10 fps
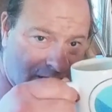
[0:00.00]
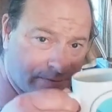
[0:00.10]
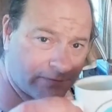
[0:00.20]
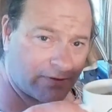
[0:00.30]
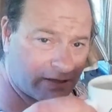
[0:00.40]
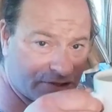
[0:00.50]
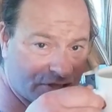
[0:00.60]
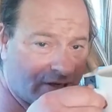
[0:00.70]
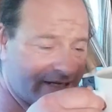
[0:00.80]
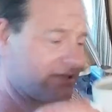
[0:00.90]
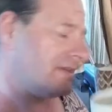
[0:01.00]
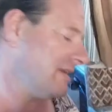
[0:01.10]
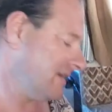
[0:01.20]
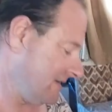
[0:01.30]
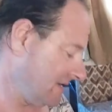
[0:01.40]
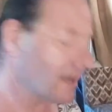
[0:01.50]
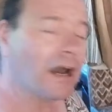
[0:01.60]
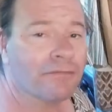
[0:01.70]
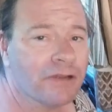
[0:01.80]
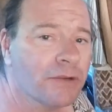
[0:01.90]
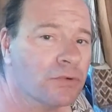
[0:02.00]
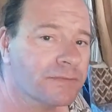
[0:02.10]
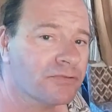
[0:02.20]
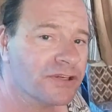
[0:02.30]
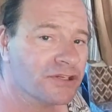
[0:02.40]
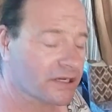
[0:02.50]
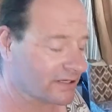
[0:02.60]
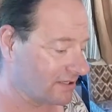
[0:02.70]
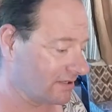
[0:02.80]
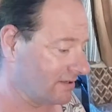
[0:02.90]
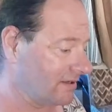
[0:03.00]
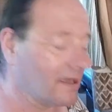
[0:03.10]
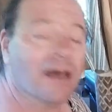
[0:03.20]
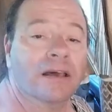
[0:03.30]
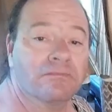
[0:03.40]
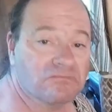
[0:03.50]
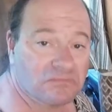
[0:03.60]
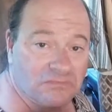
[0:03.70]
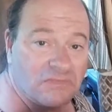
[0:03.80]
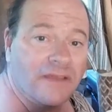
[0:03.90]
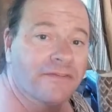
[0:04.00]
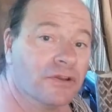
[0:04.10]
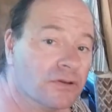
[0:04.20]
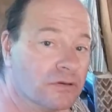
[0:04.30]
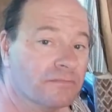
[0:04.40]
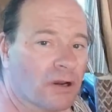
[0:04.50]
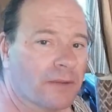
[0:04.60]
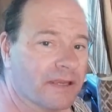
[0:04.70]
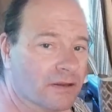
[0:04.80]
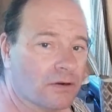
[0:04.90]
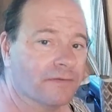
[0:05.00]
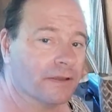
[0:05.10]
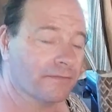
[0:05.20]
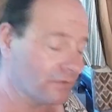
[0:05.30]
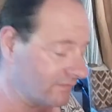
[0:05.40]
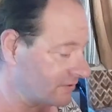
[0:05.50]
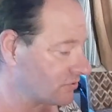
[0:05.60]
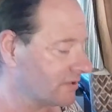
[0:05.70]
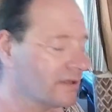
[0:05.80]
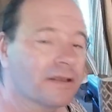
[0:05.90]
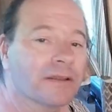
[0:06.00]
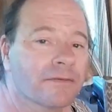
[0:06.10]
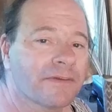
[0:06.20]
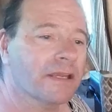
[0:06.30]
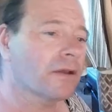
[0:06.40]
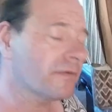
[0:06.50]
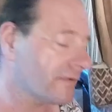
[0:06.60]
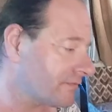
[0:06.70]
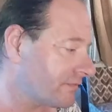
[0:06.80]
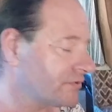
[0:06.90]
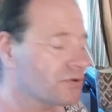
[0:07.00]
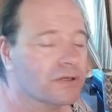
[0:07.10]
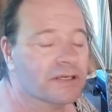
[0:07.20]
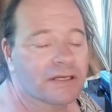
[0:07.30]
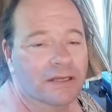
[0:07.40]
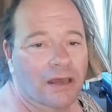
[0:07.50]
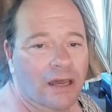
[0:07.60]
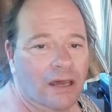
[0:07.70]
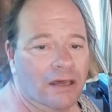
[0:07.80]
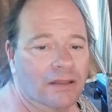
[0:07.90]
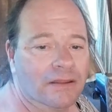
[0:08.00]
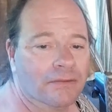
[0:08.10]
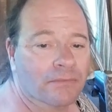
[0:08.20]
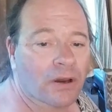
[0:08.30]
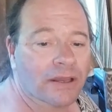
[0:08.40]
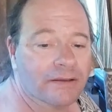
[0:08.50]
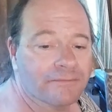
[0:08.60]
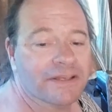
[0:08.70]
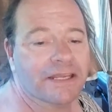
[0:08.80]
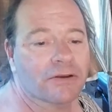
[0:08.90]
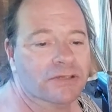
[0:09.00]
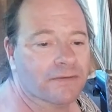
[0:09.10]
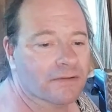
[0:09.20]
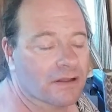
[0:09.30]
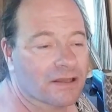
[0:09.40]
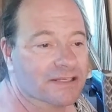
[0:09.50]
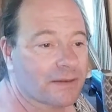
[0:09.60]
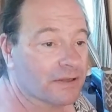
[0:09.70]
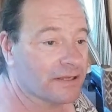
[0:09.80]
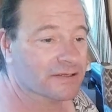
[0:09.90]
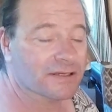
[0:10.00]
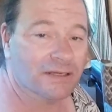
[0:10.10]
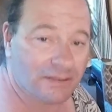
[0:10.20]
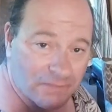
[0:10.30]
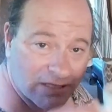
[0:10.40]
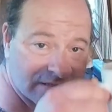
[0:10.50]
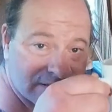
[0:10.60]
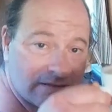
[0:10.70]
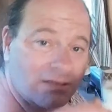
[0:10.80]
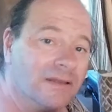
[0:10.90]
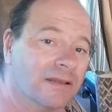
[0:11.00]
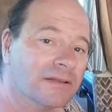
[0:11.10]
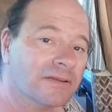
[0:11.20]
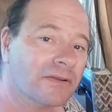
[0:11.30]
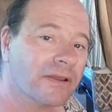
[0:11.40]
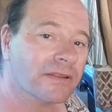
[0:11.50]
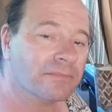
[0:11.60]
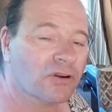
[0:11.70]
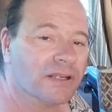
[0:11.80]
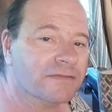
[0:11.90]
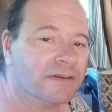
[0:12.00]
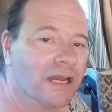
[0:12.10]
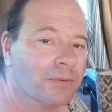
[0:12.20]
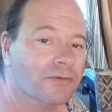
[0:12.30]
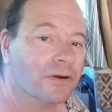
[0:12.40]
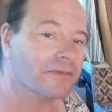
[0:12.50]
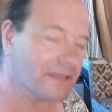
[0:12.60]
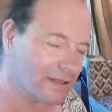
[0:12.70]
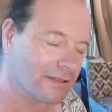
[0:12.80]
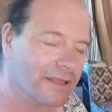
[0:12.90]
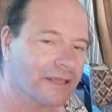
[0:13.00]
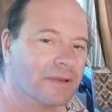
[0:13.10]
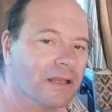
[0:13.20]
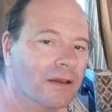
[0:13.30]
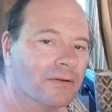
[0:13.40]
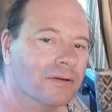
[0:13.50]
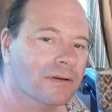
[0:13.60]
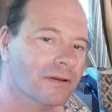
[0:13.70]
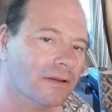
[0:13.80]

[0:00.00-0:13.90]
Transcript: is a cup of uh, chai tea, I really would appreciate uh, if you could buy me a coffee if you've enjoyed the video, if you've enjoyed uh, my videos over the last couple of years, please donate the price of a cup of coffee. Link below.